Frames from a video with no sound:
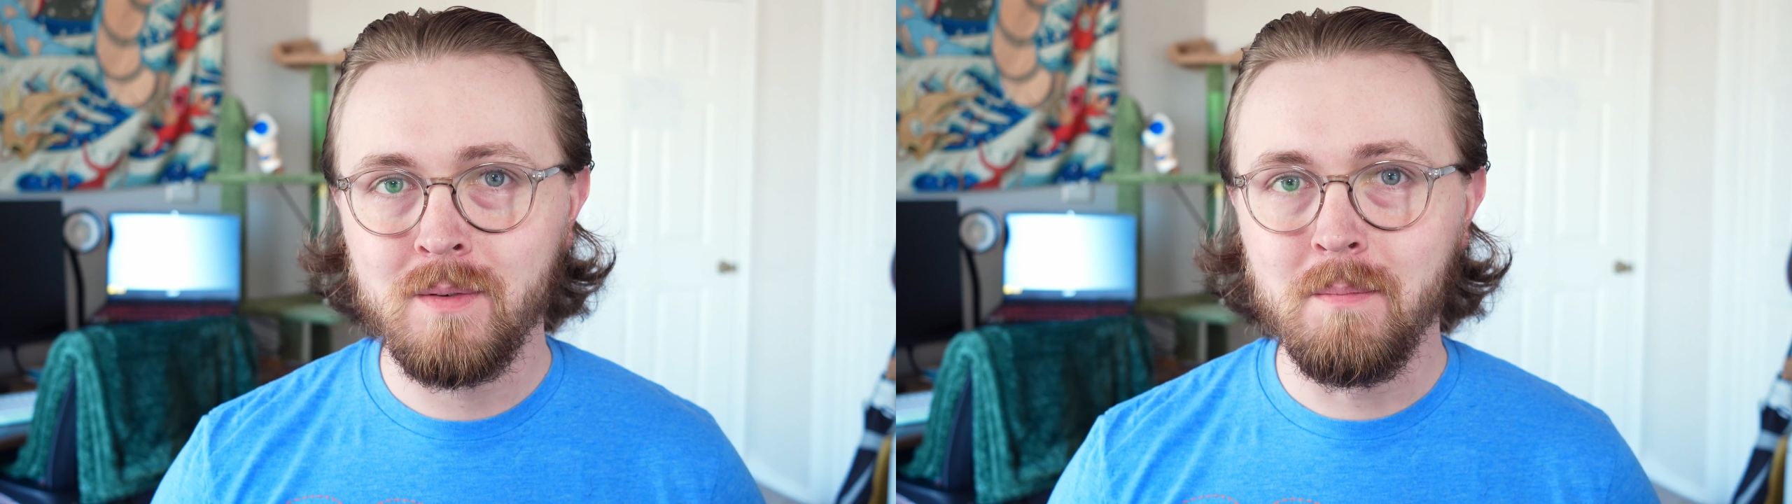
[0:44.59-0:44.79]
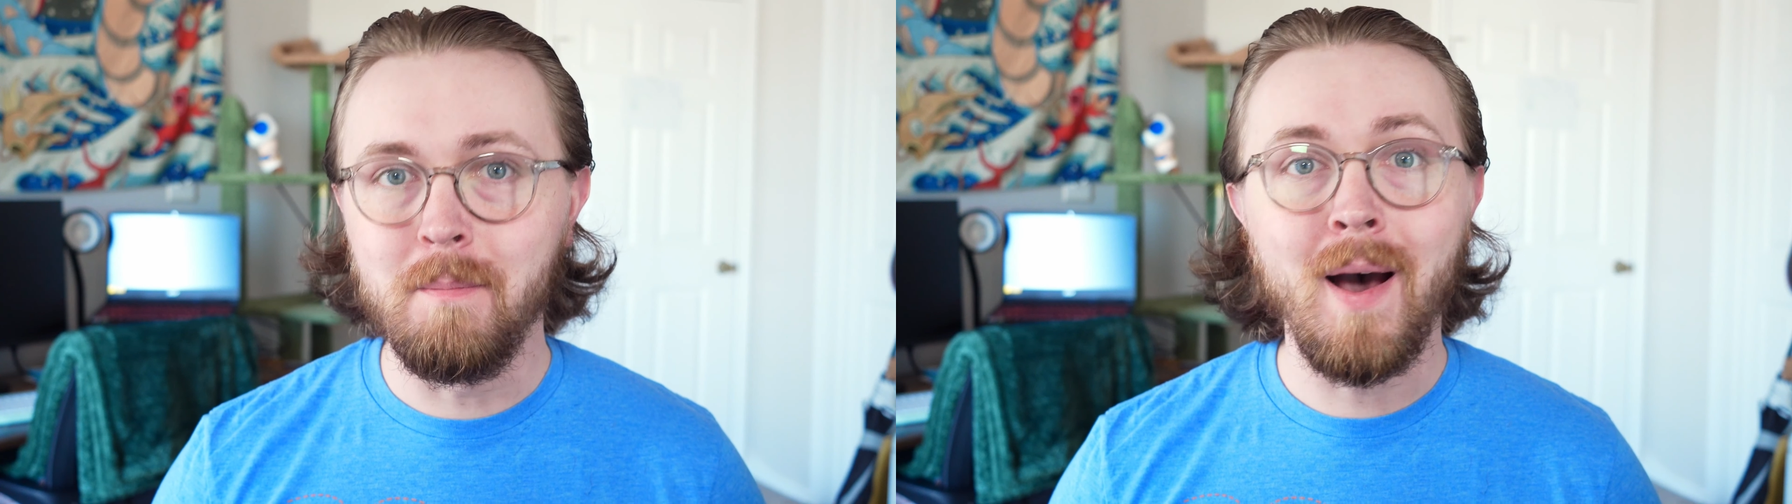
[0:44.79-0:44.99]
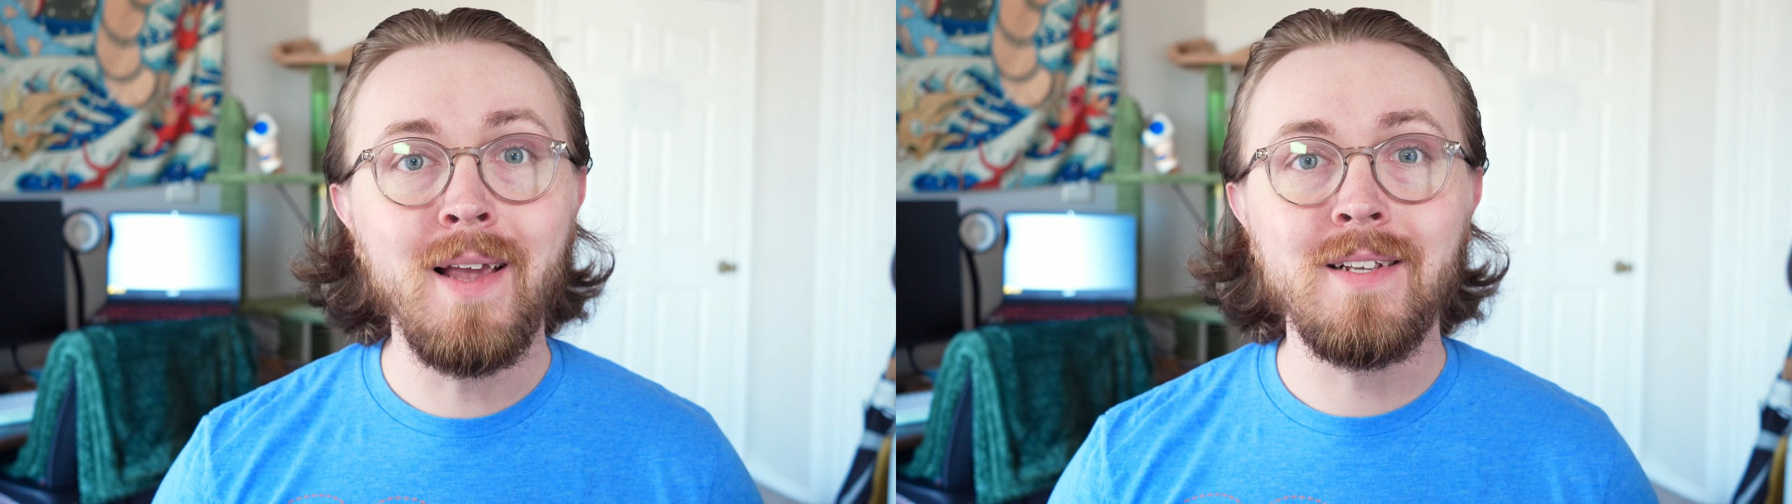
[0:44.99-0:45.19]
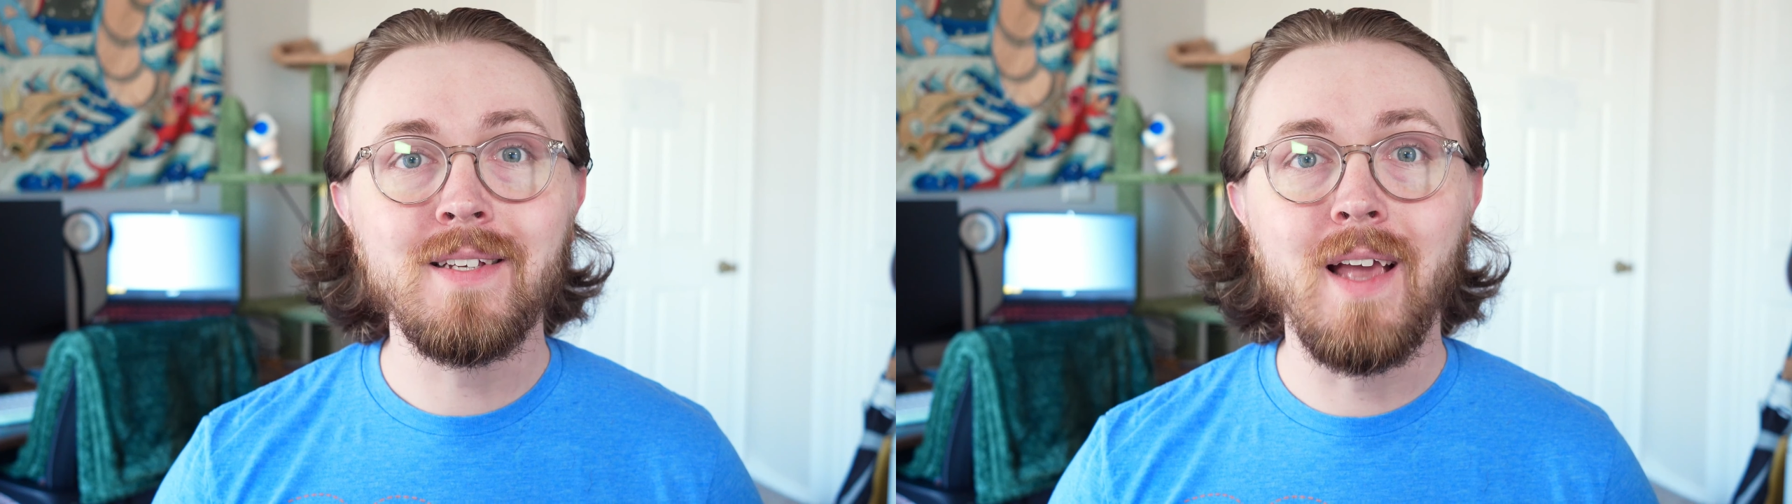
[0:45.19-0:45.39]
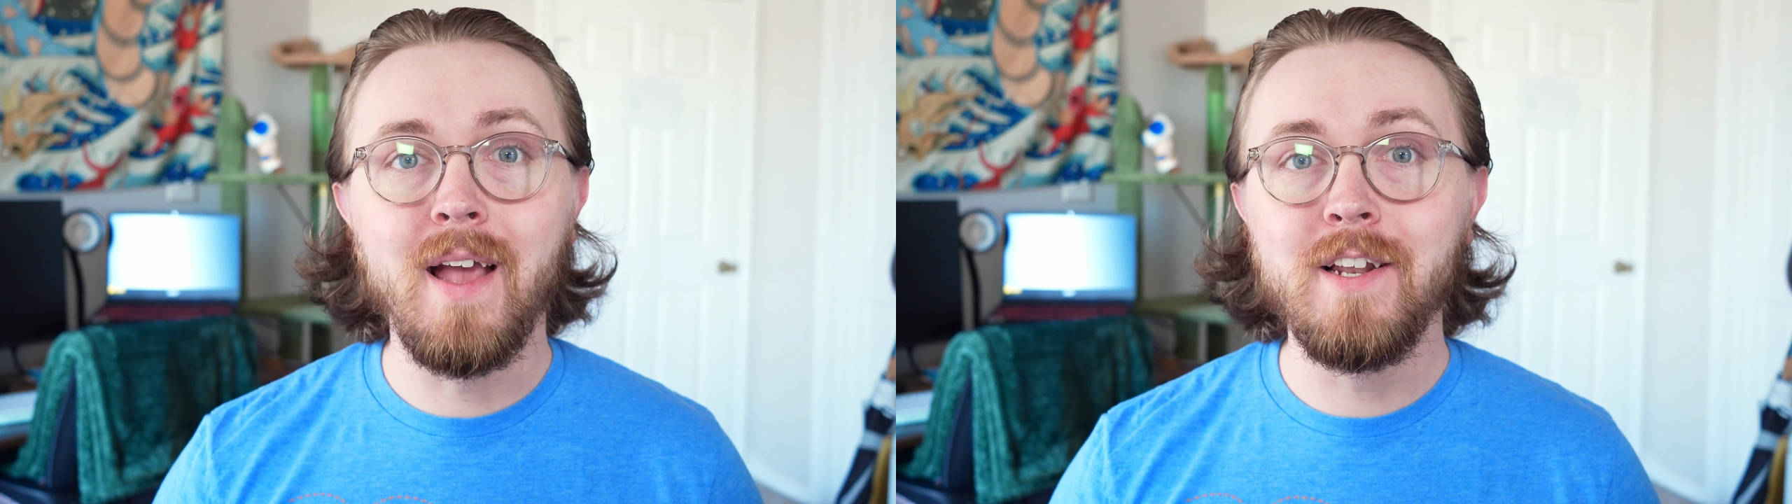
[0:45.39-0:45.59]
might
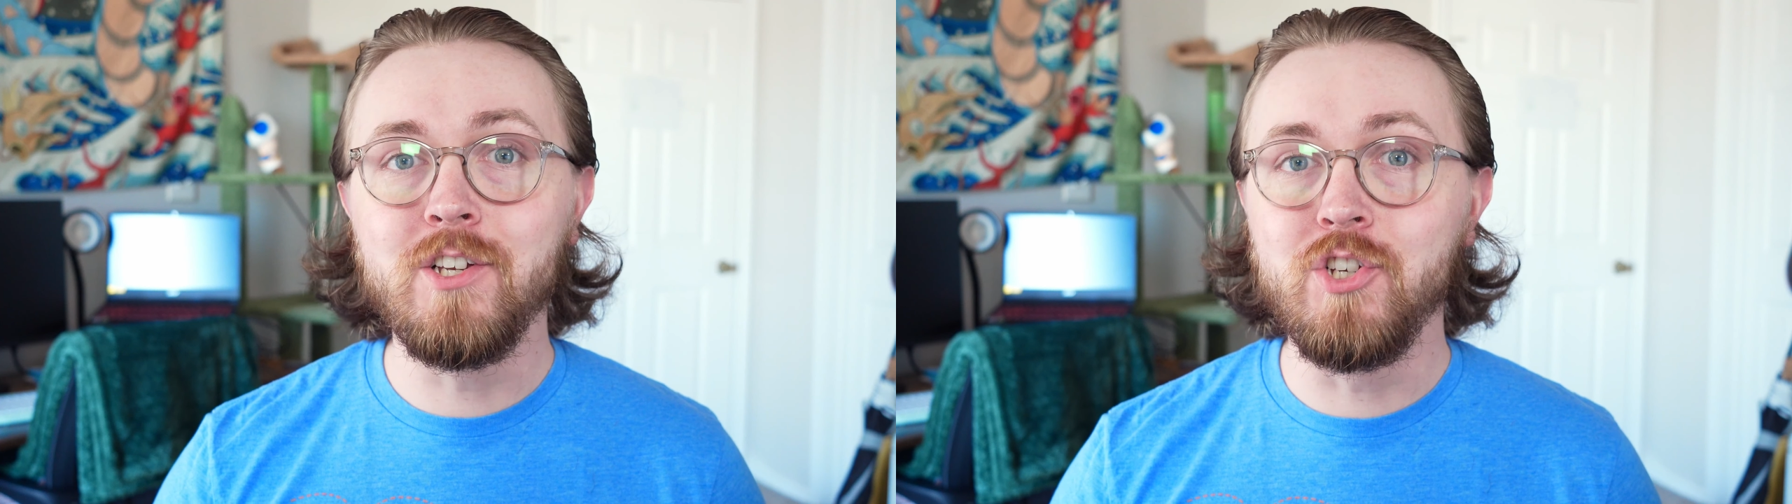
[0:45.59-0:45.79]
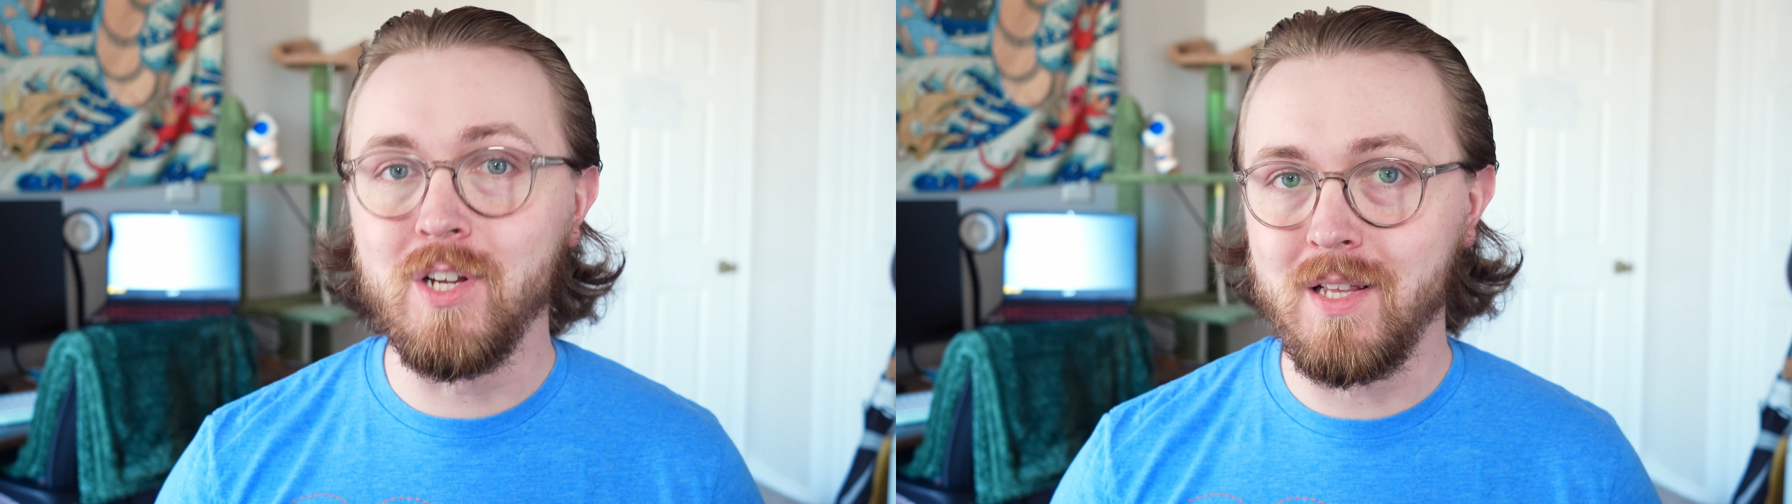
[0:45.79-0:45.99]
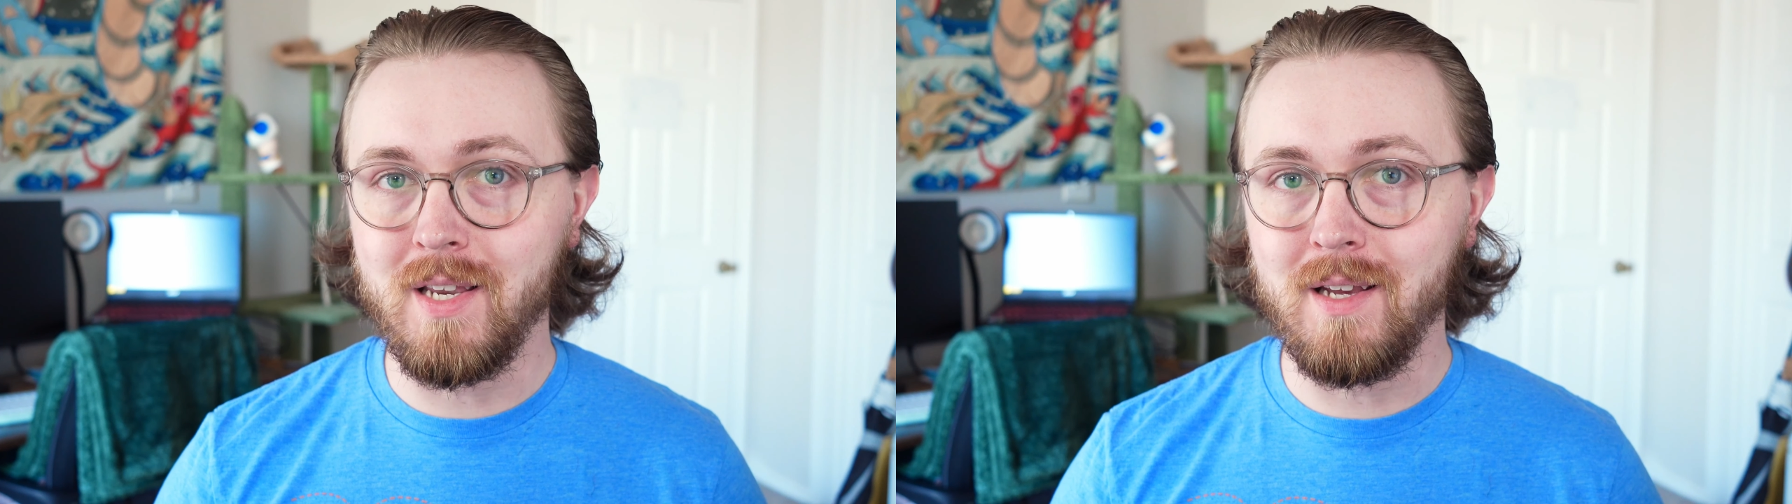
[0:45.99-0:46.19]
and agility.